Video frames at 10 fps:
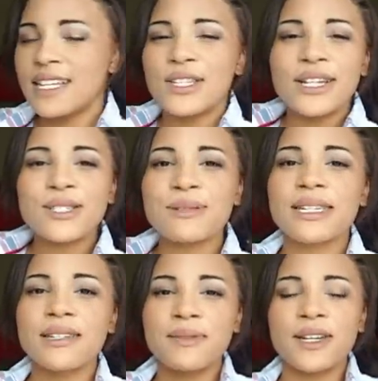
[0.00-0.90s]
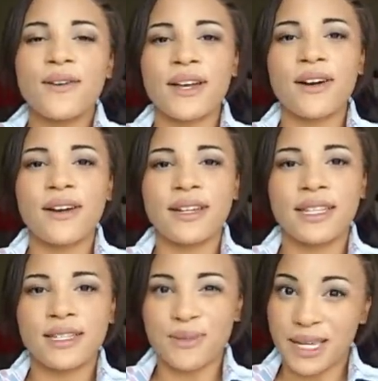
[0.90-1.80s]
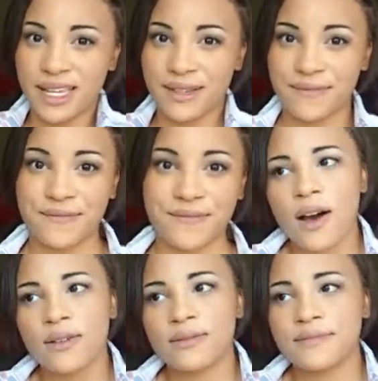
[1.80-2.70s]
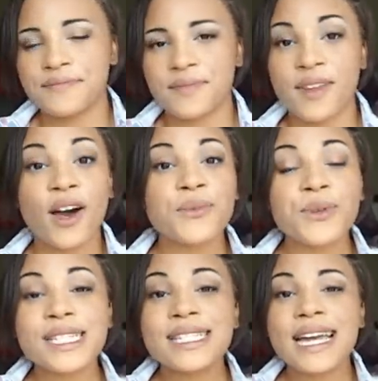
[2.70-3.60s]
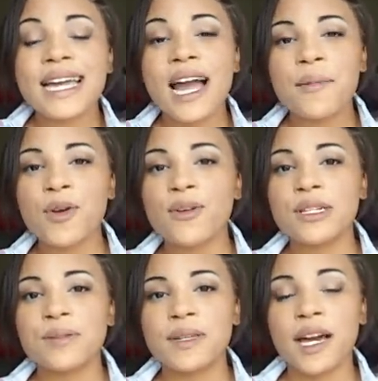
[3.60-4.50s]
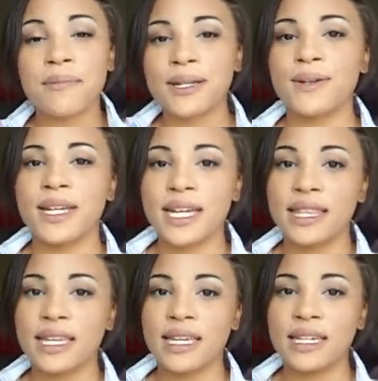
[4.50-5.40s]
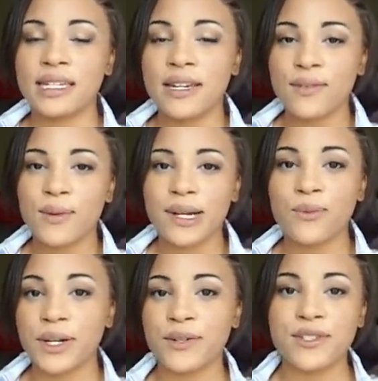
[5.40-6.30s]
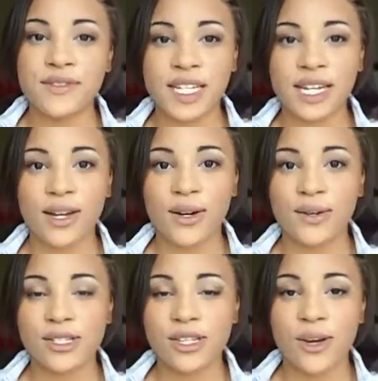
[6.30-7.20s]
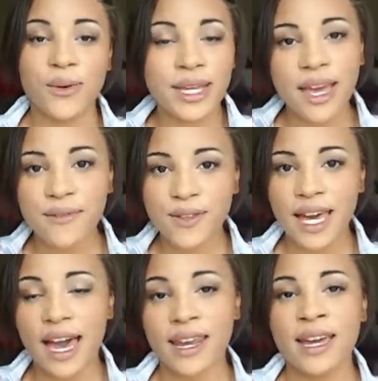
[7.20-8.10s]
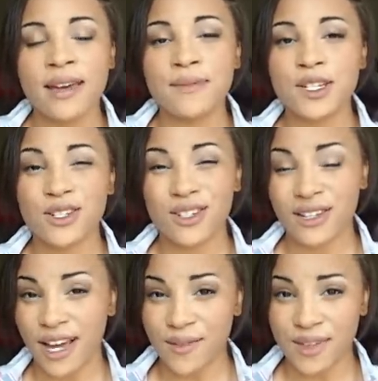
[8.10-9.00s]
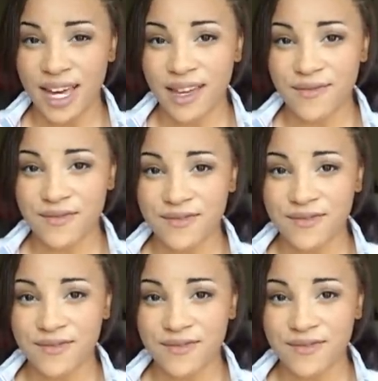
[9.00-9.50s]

So here's what's going to be going on this week. On Wednesday, I'm going to be uploading the giveaway winners video, so yay for that. Be sure to look out for that.